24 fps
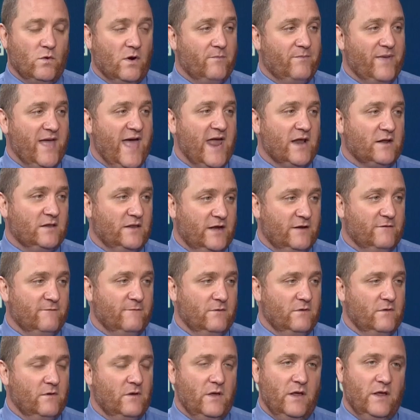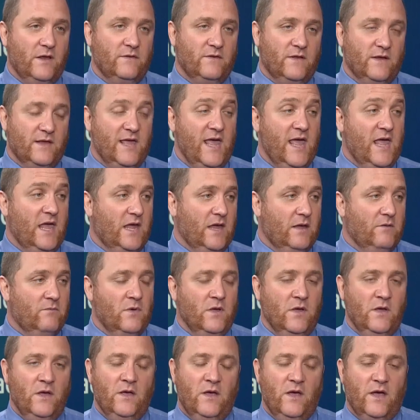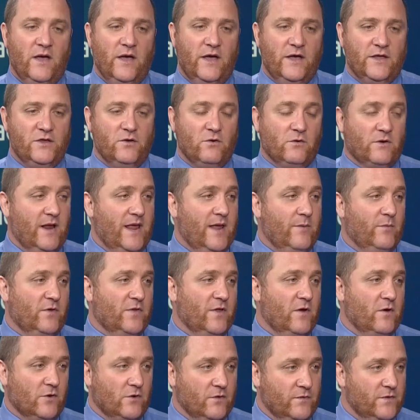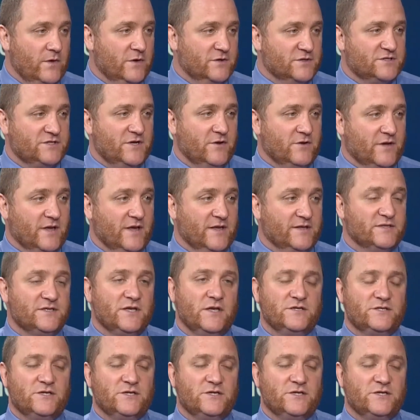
are battling in the game, you're able to earn those tokens.